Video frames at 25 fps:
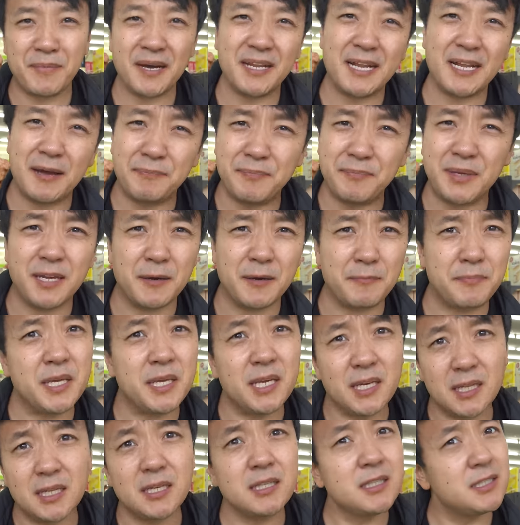might not be
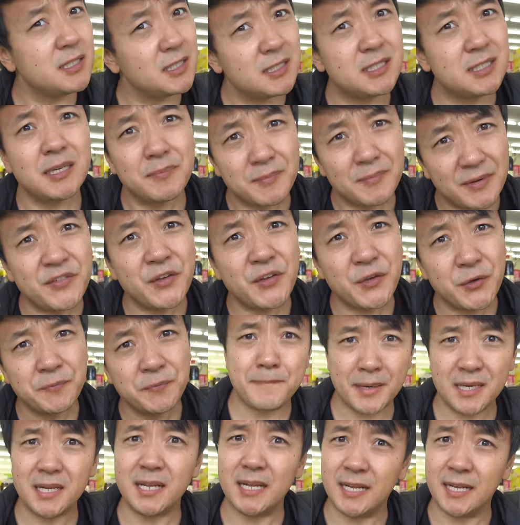appealing to some of you,
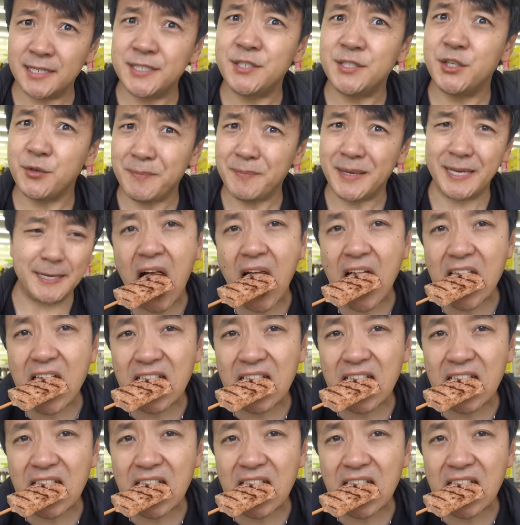but it is to me.